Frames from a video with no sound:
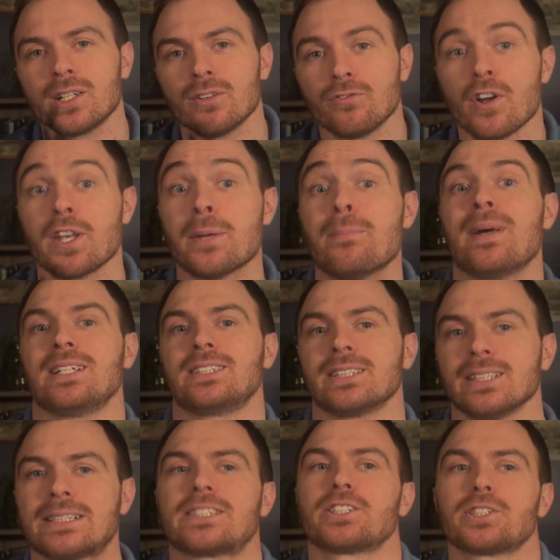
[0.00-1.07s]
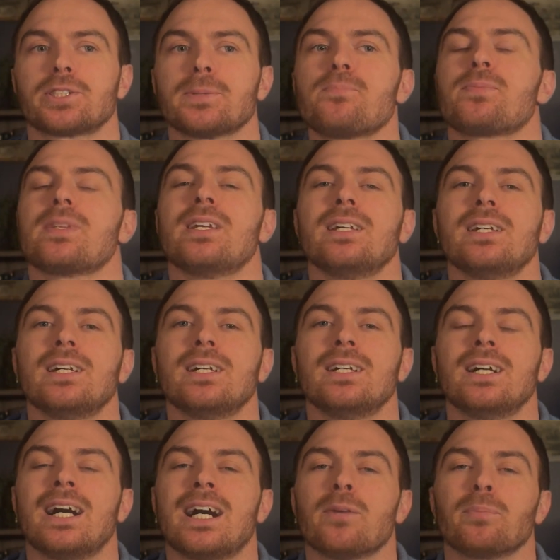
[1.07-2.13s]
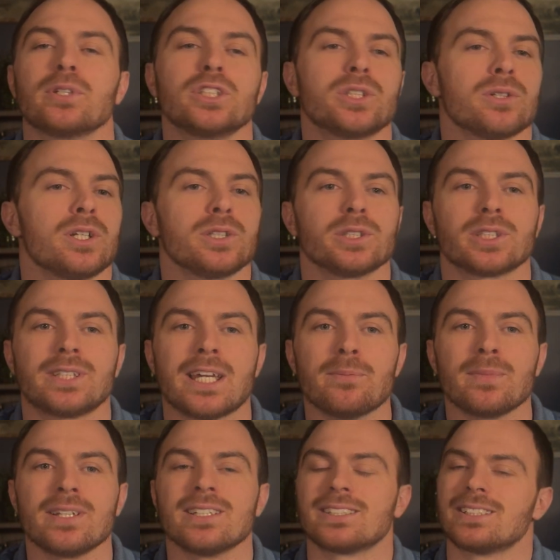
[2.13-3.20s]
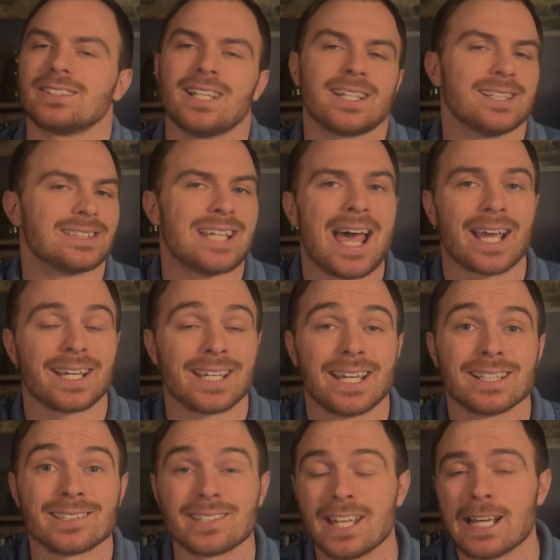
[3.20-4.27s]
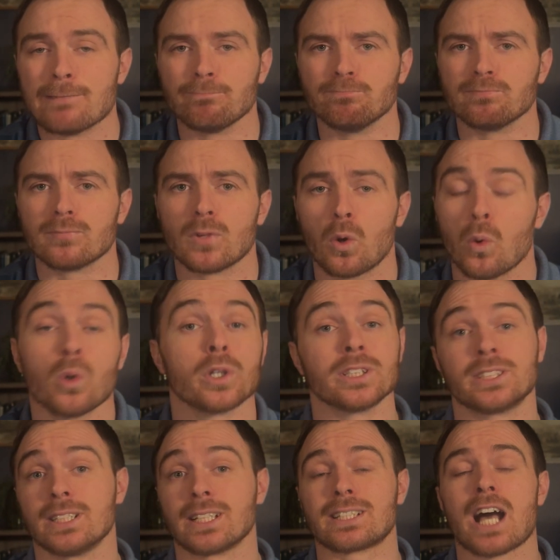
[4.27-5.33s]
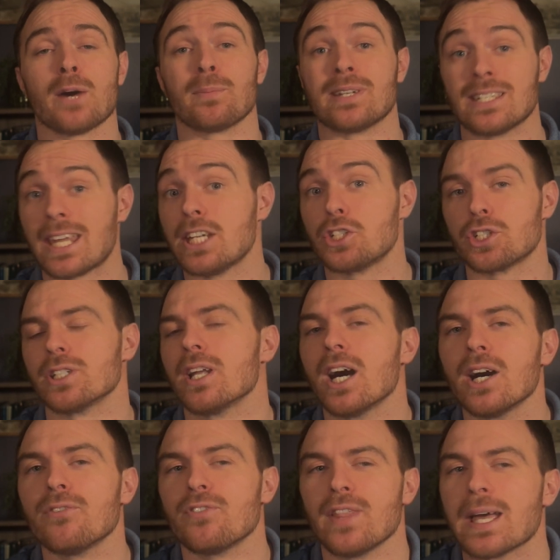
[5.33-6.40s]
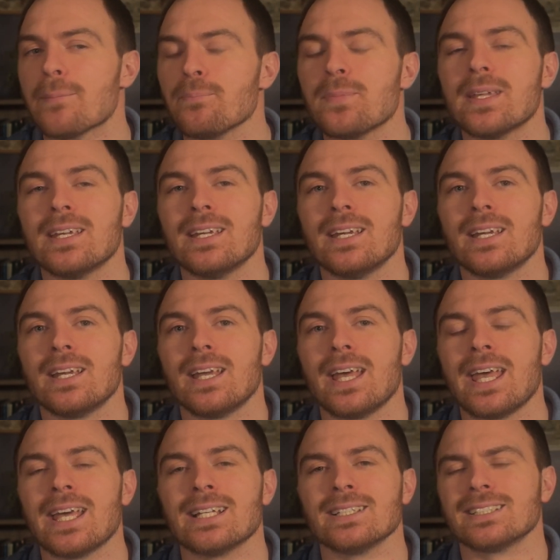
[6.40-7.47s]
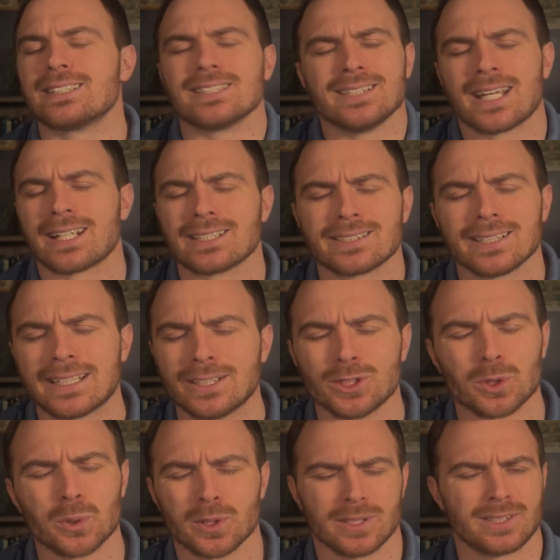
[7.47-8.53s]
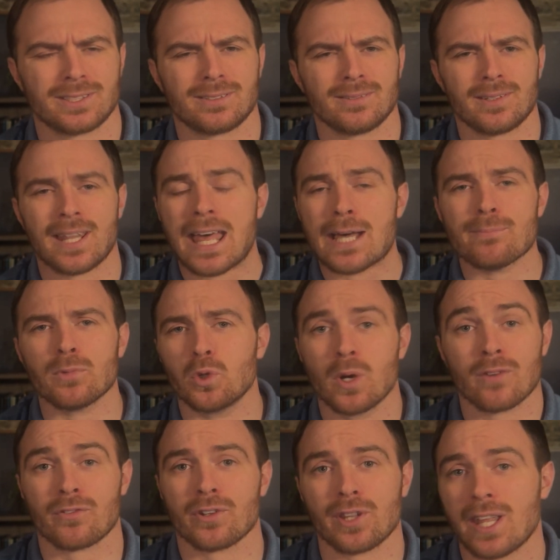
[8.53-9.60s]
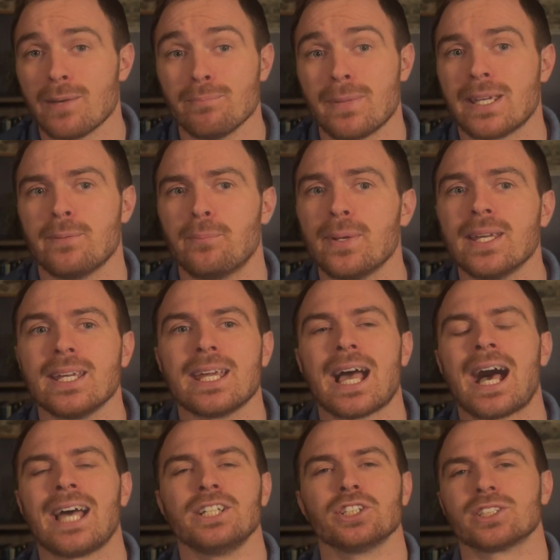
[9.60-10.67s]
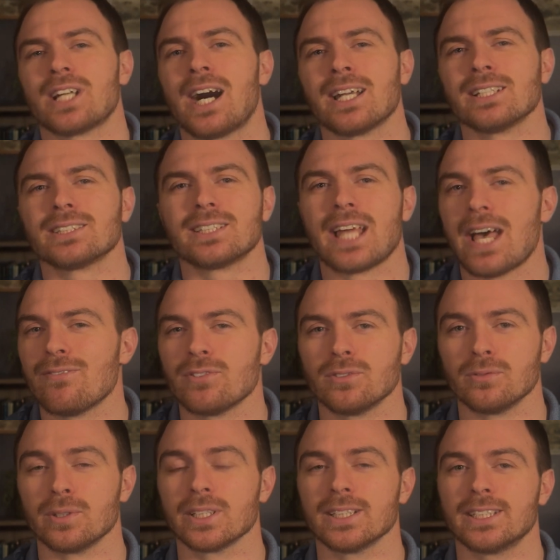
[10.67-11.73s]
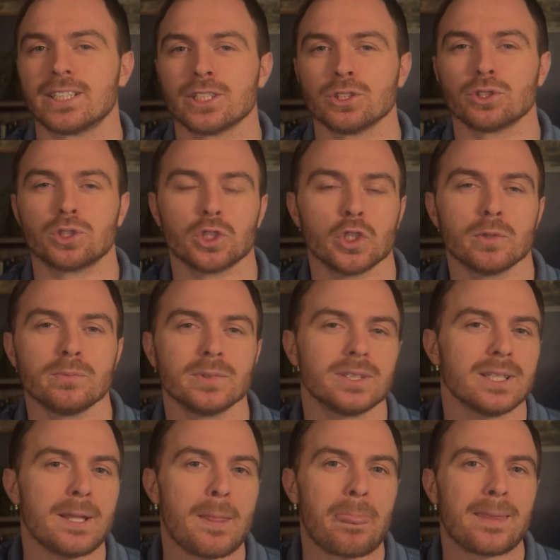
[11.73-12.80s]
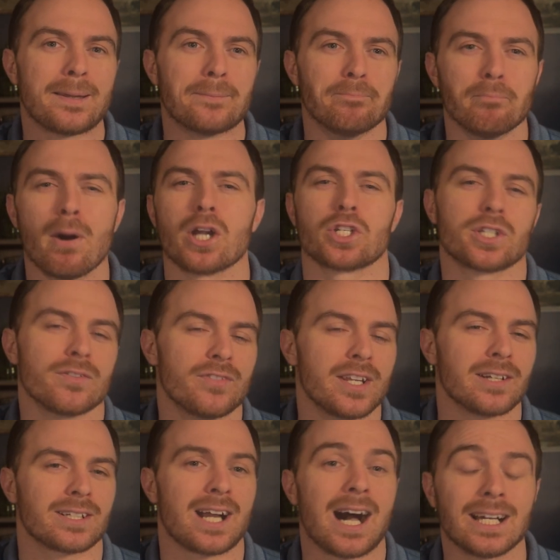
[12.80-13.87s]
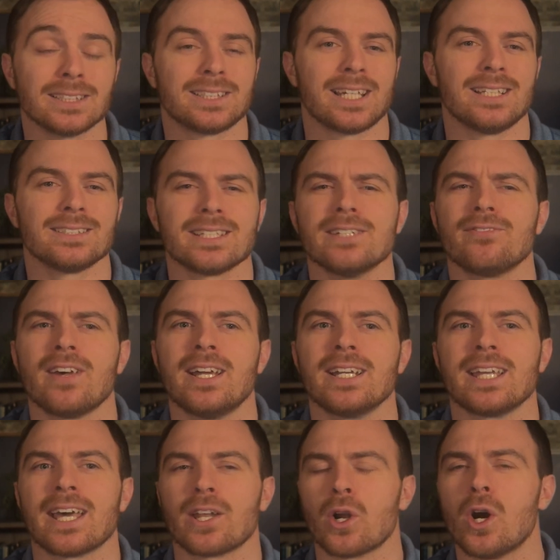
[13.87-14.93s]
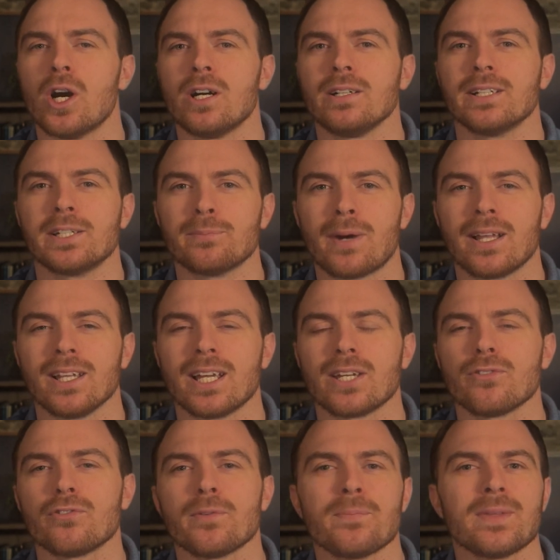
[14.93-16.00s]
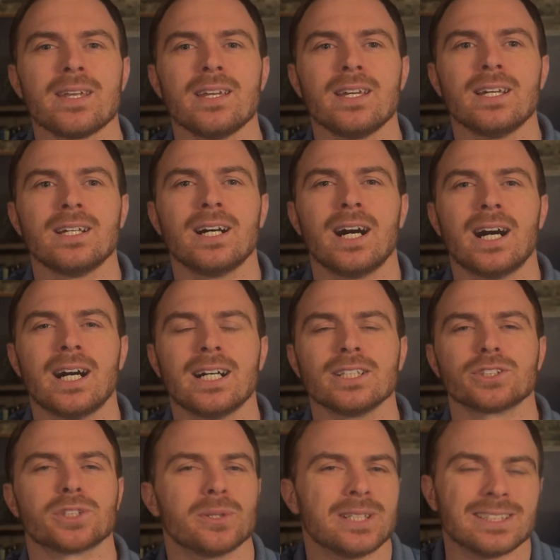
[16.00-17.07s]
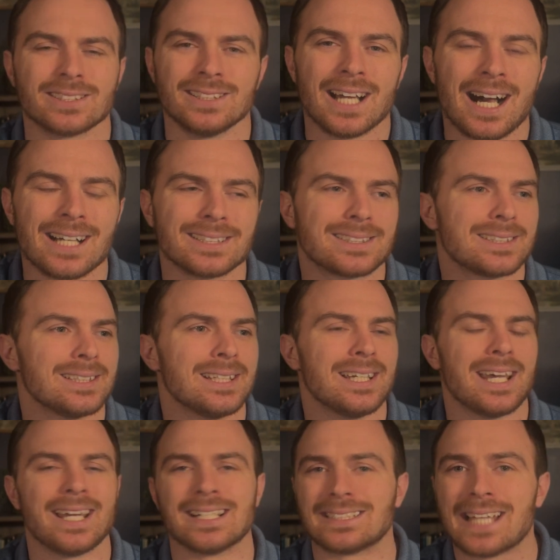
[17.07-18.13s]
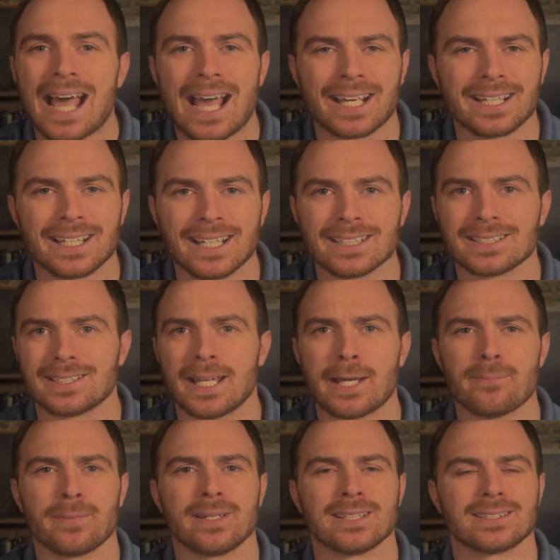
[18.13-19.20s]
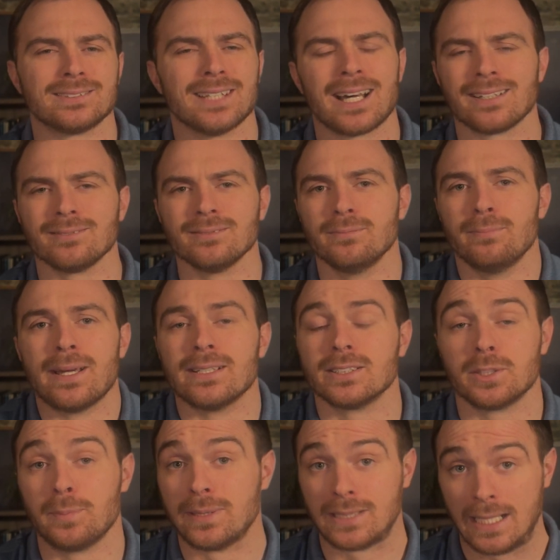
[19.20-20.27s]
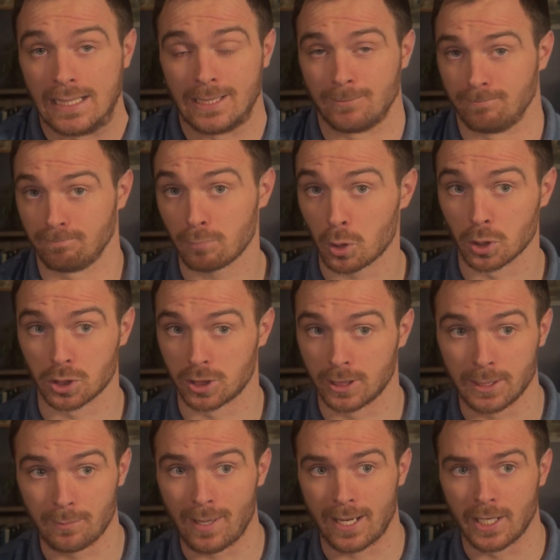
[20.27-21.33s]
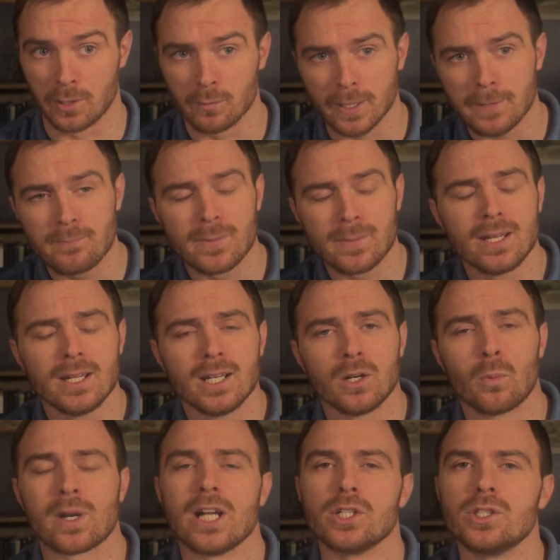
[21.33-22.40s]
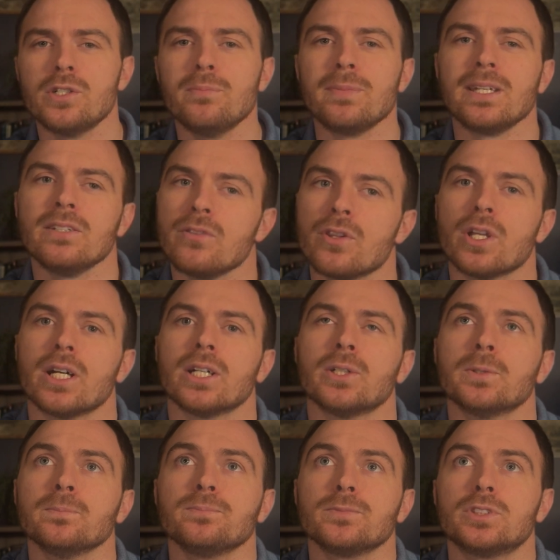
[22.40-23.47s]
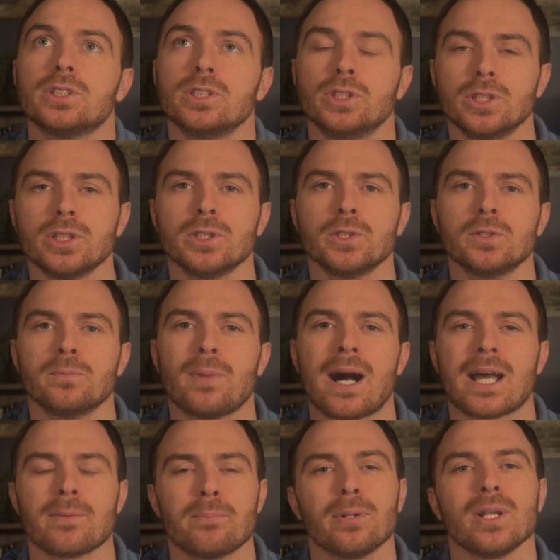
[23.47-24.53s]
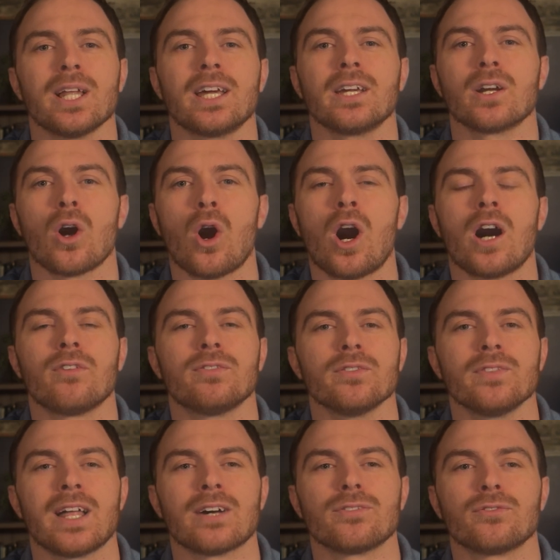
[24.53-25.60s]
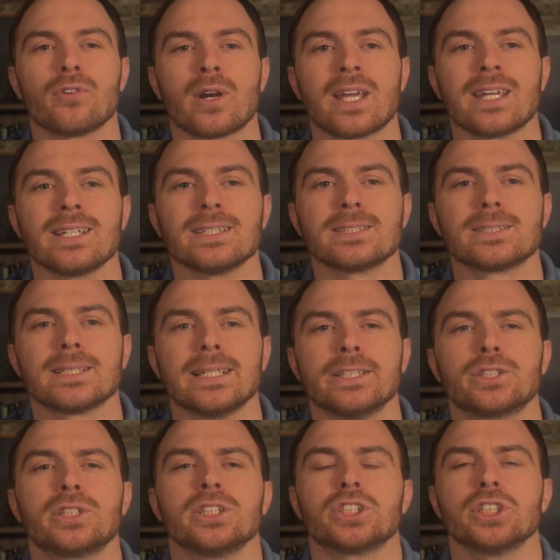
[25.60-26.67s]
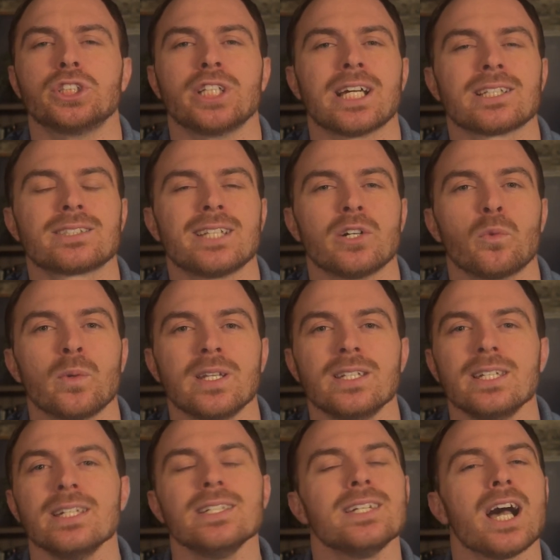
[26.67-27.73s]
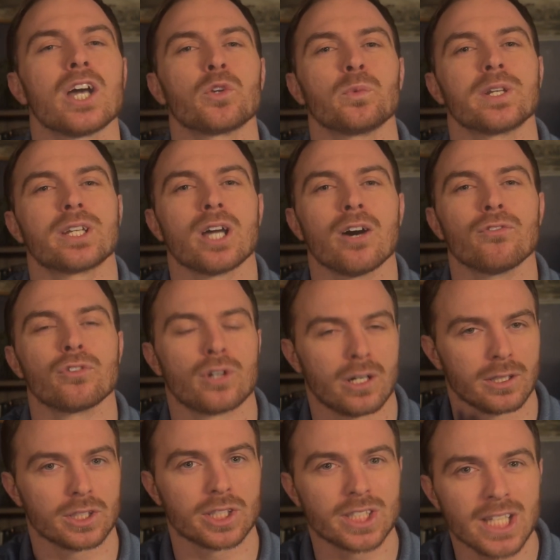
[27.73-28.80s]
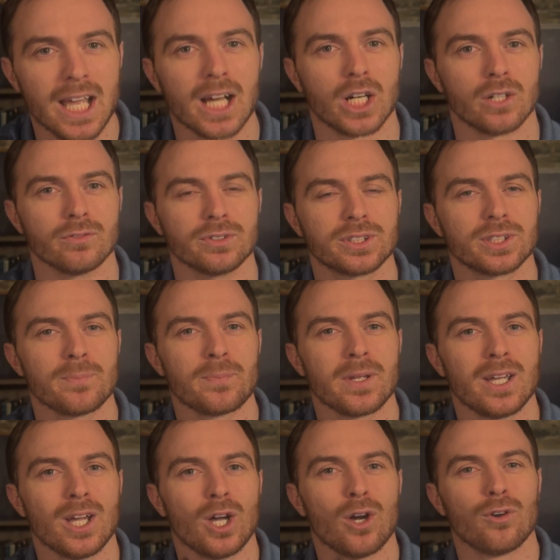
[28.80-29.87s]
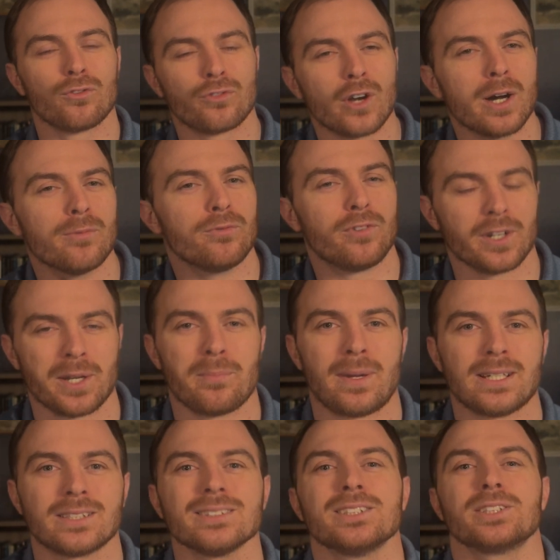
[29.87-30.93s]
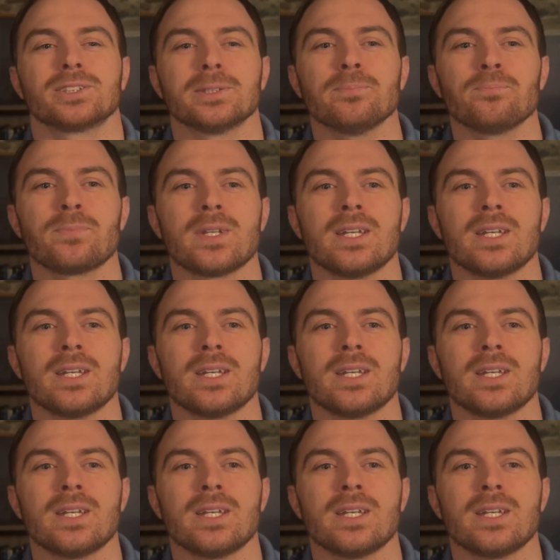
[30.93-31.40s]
fundamentalists. Please don't understand me. This is not an attack against them, or is it a commendation of them? And this is not a slight towards them, whoever them may be. I just honestly haven't really consumed much of their content, if any at all, in my life. So it is not an attack against them and is not meant to be taken personally by anybody. What I do mean, though, to do by playing off of that phrase is to suggest that we need not recover ourselves from fundamentalism,